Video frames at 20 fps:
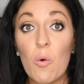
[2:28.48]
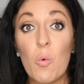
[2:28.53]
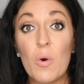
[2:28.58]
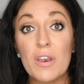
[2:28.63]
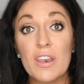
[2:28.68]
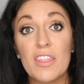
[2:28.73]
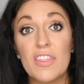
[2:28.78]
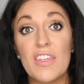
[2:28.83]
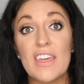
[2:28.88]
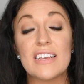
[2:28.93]

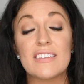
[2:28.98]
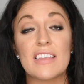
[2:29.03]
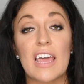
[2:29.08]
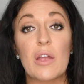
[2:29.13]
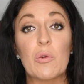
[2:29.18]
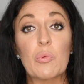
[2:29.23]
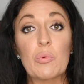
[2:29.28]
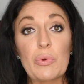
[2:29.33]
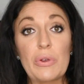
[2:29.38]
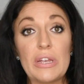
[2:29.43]
one of the things
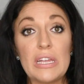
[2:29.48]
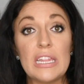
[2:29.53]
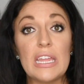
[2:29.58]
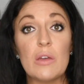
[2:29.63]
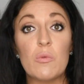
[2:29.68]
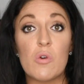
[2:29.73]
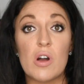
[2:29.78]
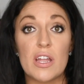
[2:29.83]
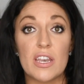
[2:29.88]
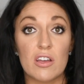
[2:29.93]
I
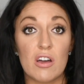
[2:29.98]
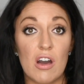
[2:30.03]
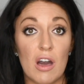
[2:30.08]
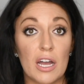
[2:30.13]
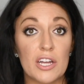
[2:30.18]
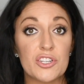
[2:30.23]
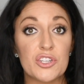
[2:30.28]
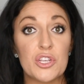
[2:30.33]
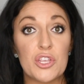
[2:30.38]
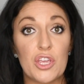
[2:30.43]
really want to
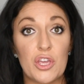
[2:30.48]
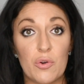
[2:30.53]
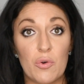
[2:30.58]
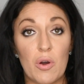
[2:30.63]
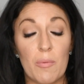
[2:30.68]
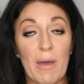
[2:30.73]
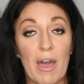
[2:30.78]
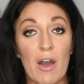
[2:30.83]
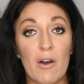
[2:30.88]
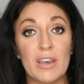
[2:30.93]
caution you
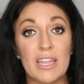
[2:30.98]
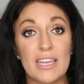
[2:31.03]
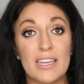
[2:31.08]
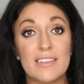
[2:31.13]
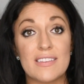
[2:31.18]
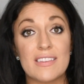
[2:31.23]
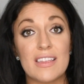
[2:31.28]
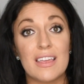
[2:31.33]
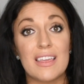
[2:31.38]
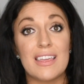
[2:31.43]
about
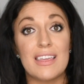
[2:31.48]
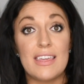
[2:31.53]
is,